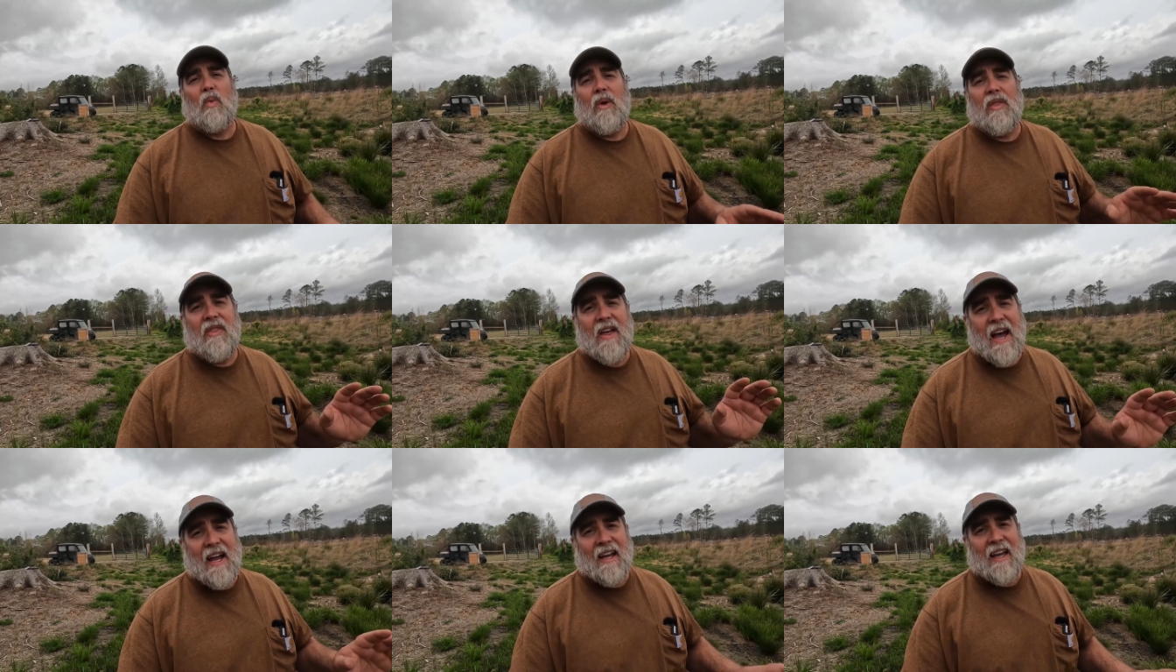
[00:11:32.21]

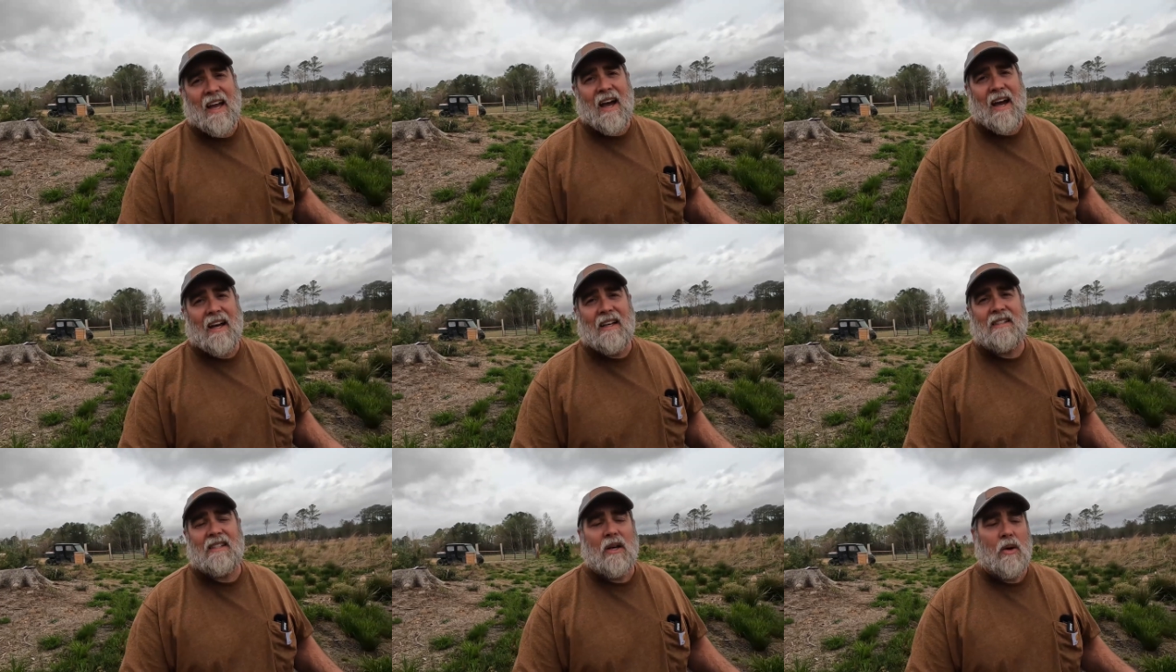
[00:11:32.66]
With that,
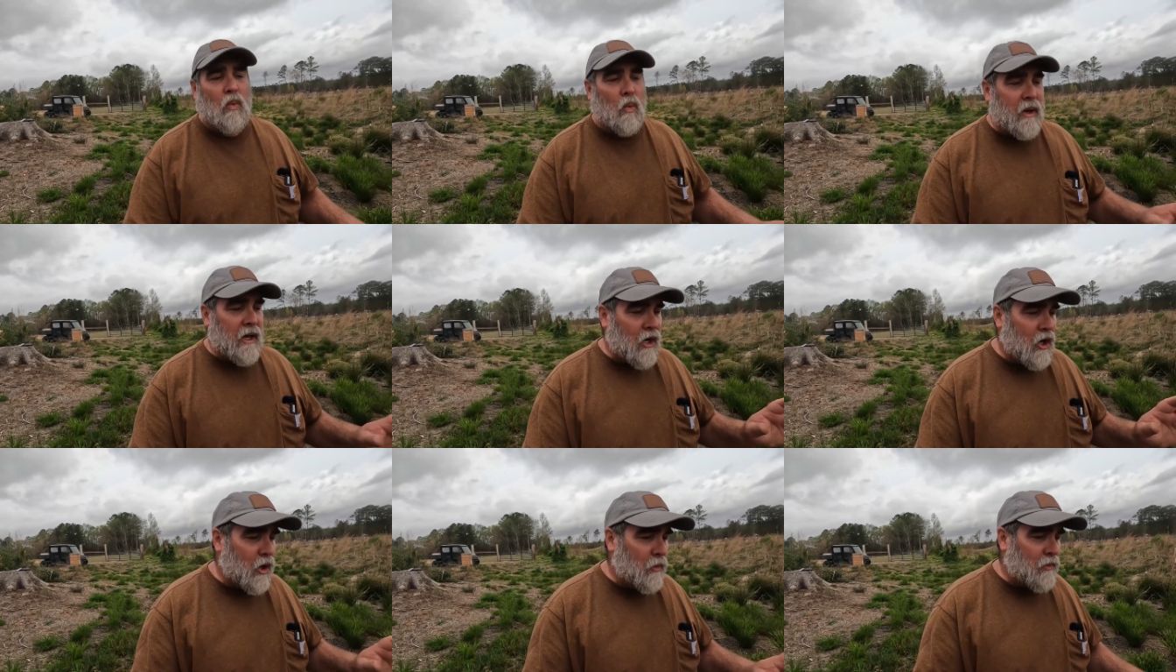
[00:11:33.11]
guys,
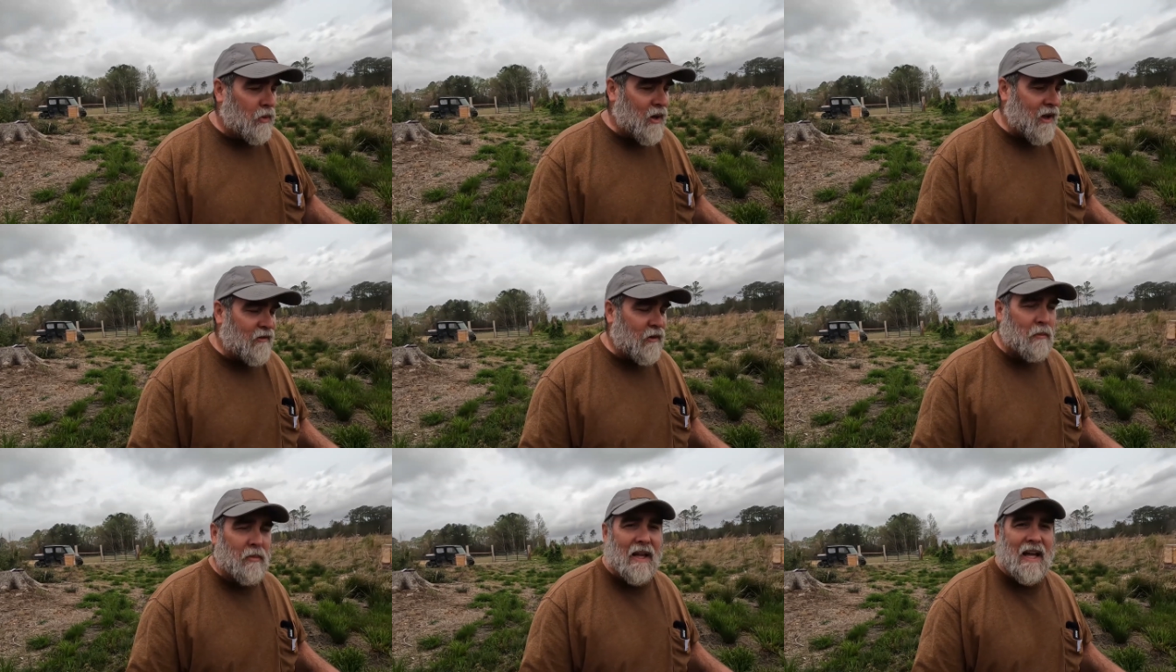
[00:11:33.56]
we hope you
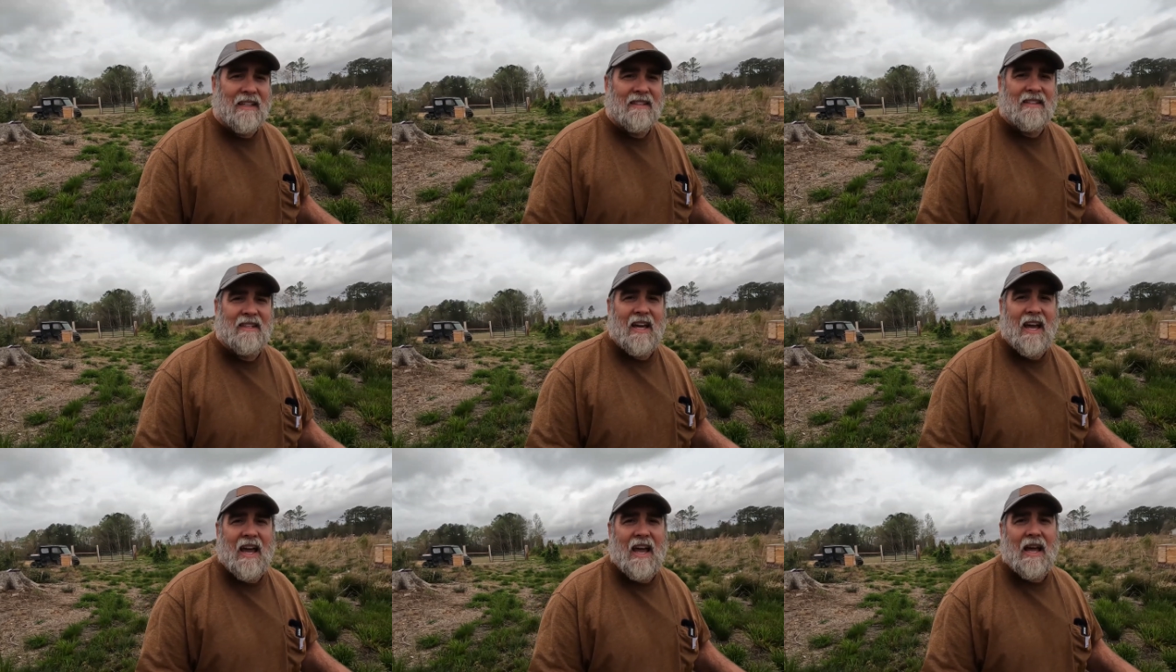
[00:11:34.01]
have a
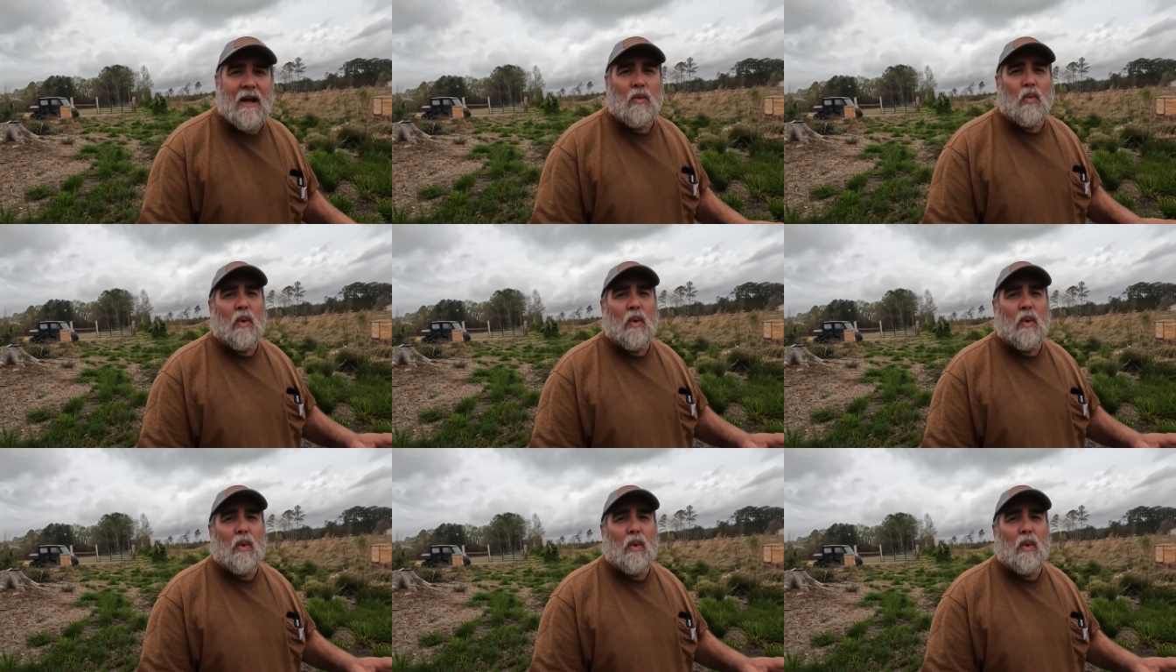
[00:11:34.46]
blessed day.